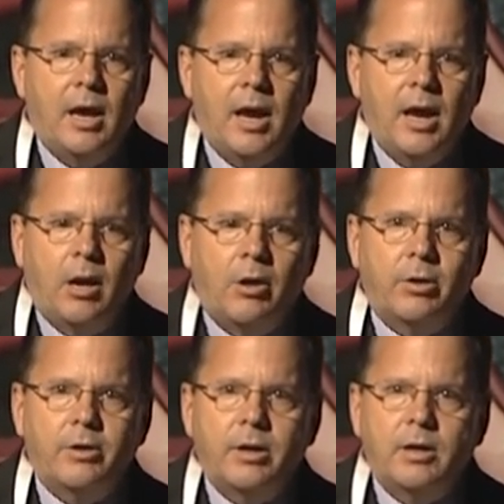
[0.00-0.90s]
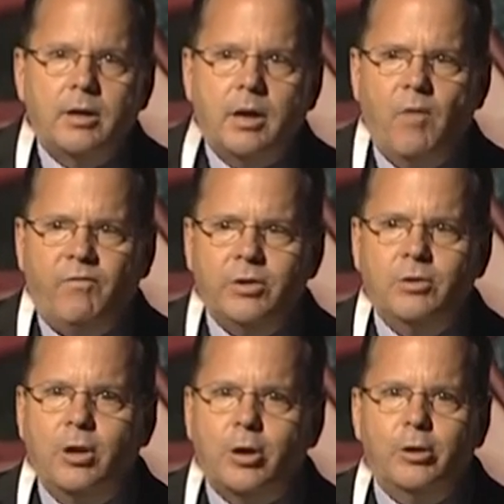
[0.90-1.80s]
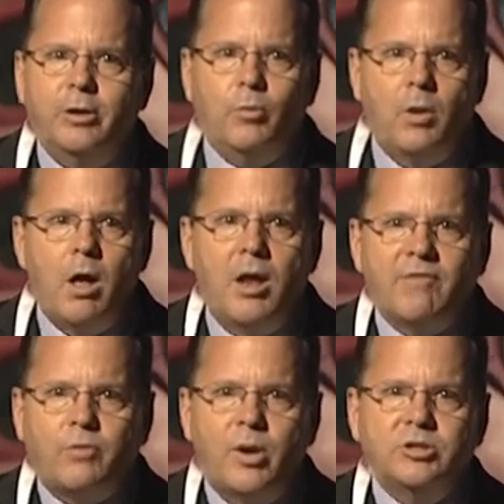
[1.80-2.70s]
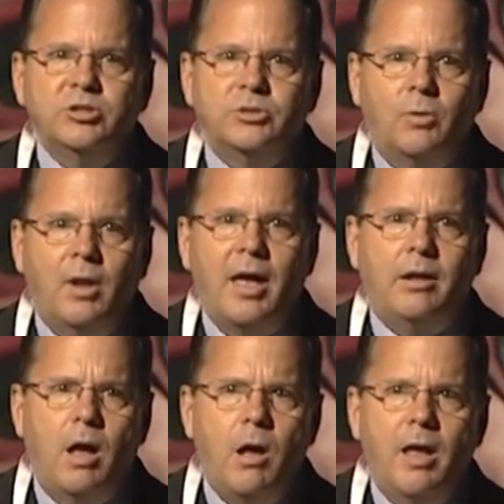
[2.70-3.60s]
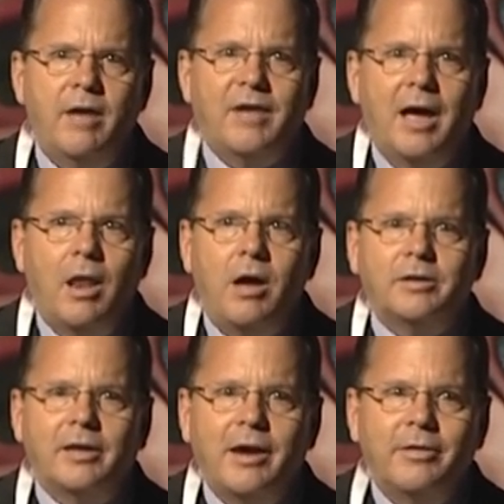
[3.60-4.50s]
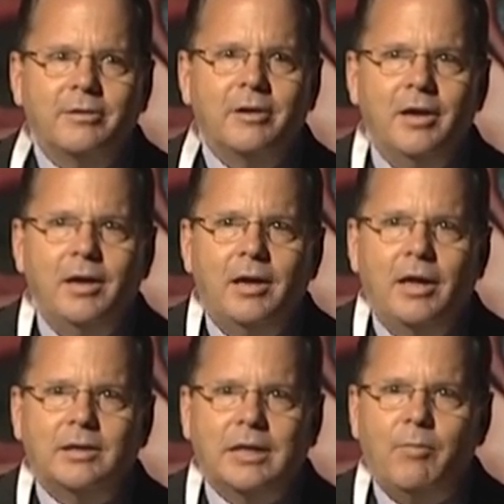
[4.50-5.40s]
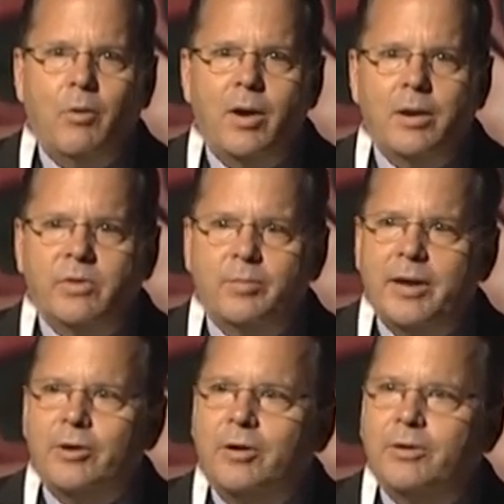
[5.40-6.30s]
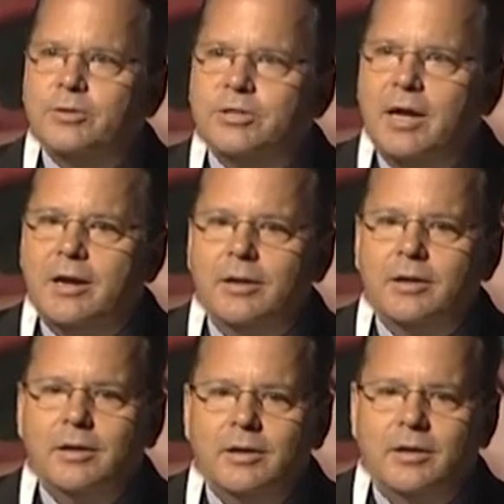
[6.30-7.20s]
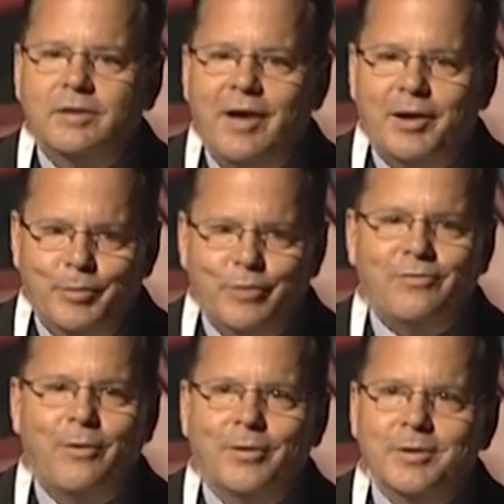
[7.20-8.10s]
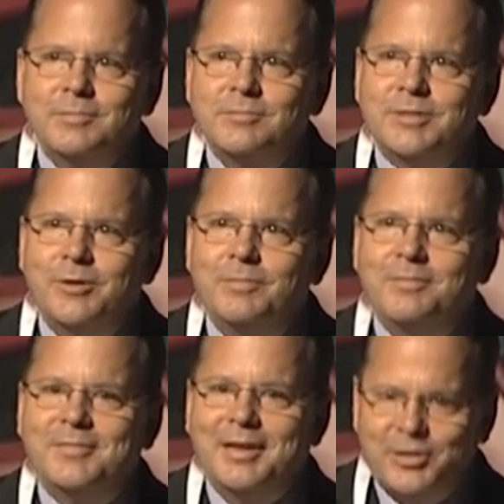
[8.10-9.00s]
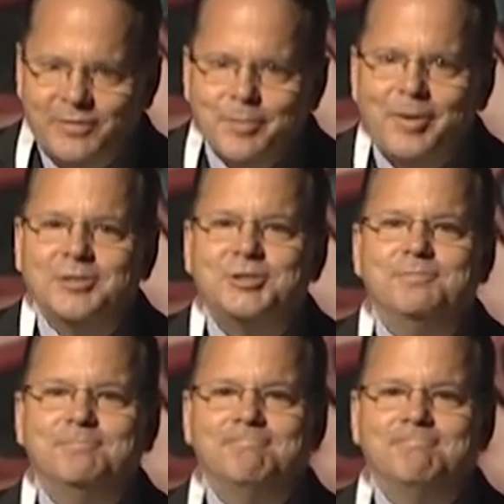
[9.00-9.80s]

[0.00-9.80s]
and learn, hopefully you'll learn and we'll all have questions and we'll all have dialogue together and come away with a better understanding of how to move forward. So thank you very much.